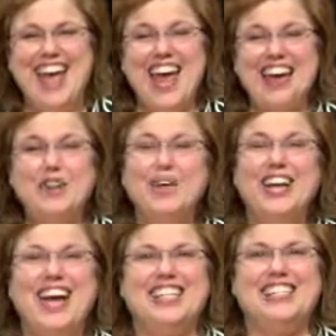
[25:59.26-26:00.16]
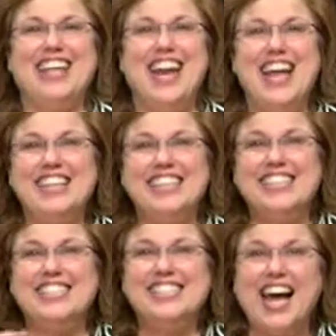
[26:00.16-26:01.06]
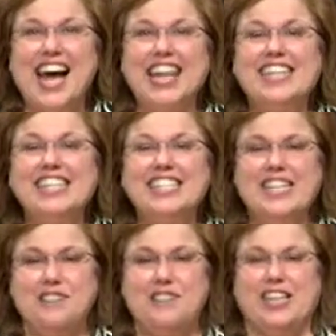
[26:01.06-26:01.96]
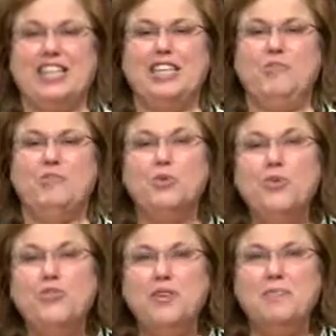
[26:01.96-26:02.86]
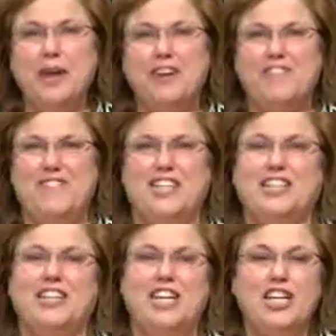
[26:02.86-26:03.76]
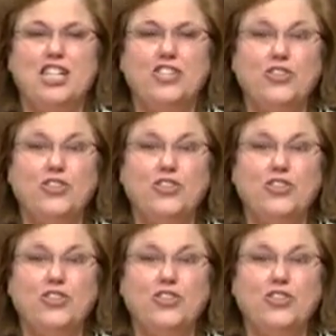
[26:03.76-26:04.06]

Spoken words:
Anyone else that has scientifically proven benefits to